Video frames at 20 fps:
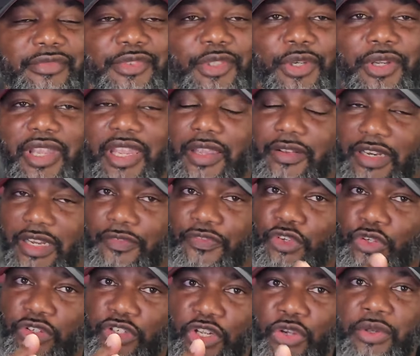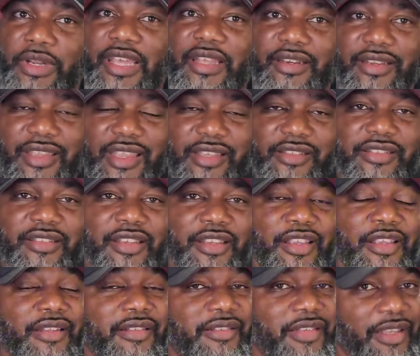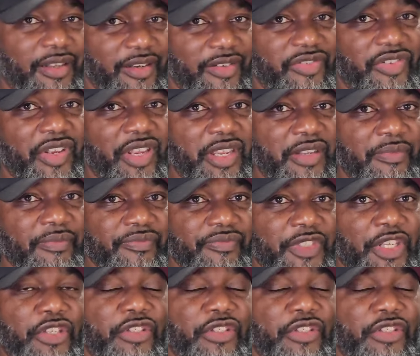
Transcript: Okay, and if you do that against Tennessee,